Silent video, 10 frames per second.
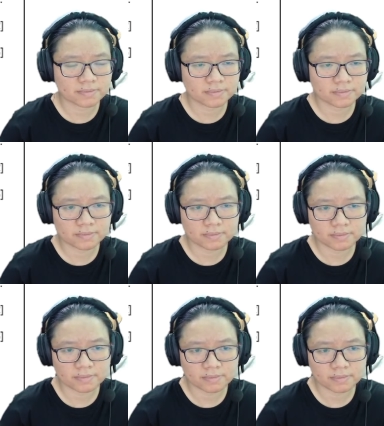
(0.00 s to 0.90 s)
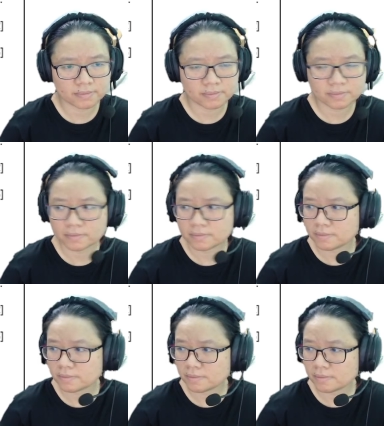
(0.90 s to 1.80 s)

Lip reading: [no speech]